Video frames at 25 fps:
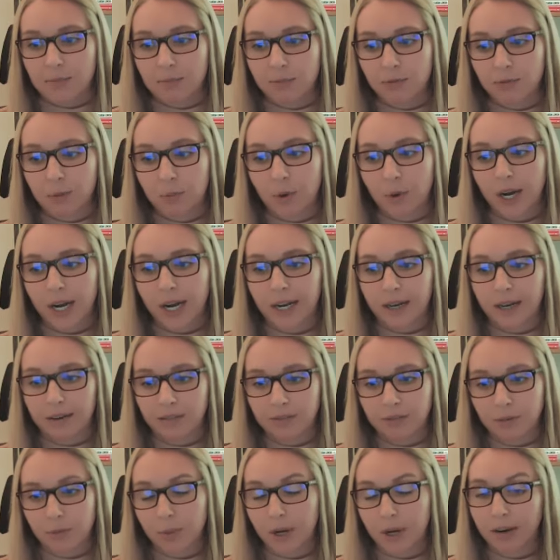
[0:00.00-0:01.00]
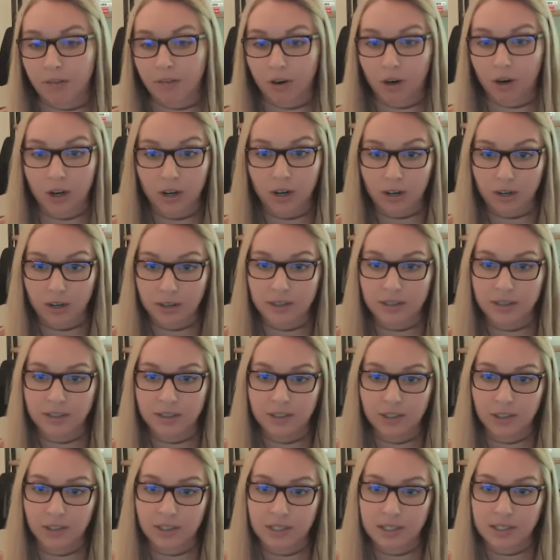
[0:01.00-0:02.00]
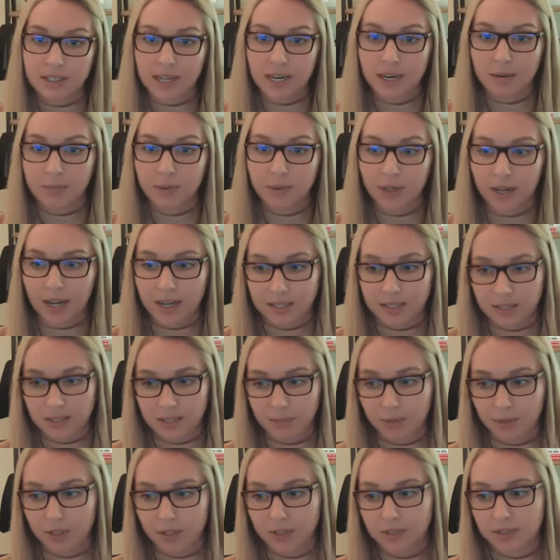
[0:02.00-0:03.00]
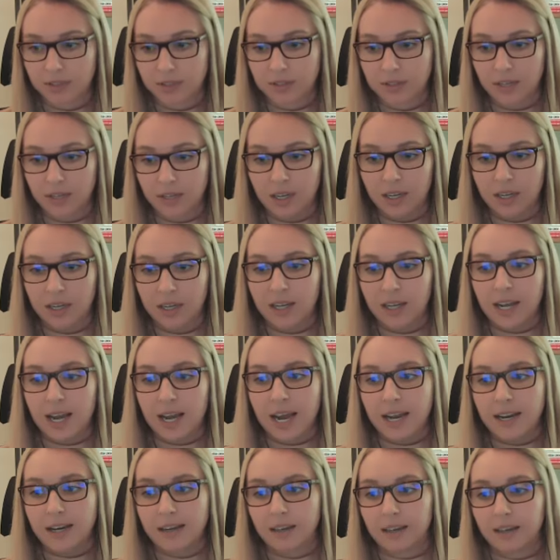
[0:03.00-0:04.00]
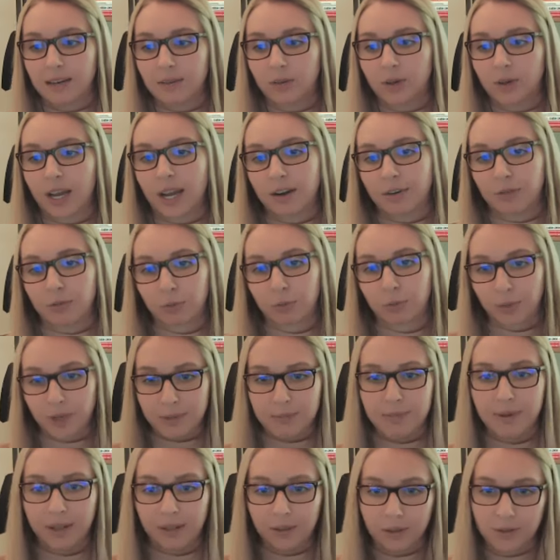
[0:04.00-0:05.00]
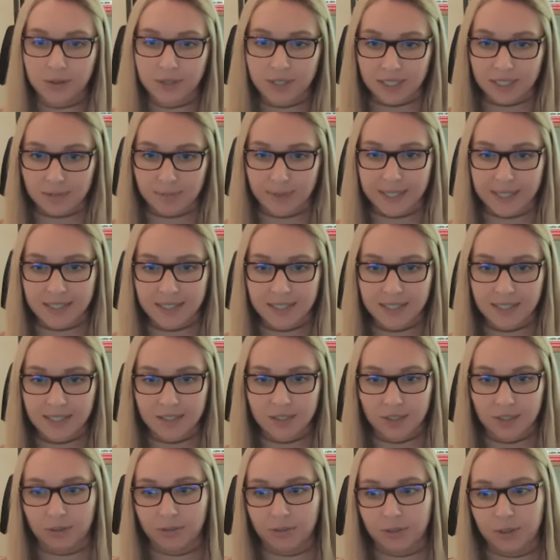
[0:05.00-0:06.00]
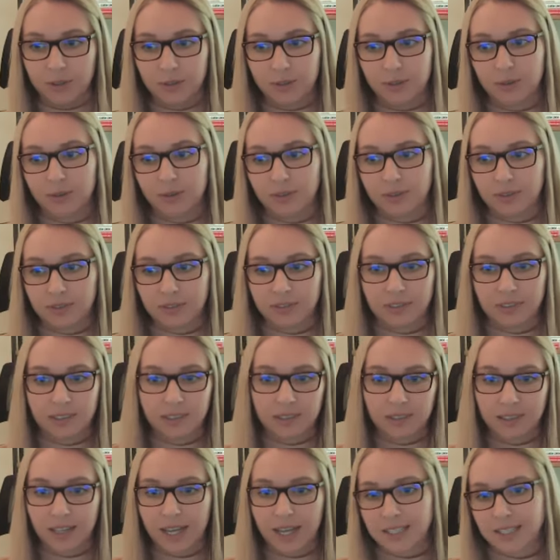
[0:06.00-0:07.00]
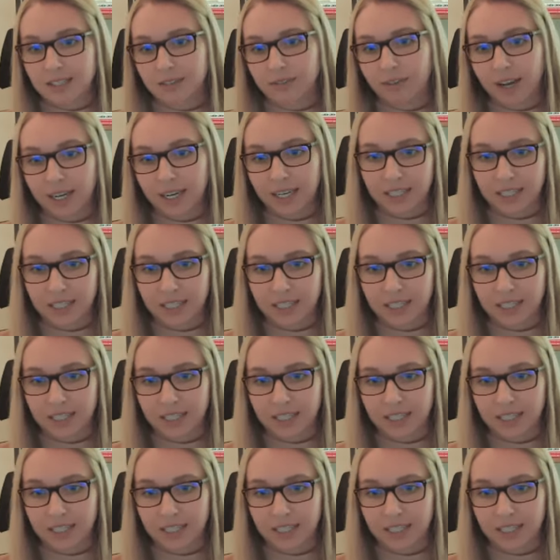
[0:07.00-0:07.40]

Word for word: from what I've heard, you can set up your customers and kind of rebuild those expenses. So if you classify an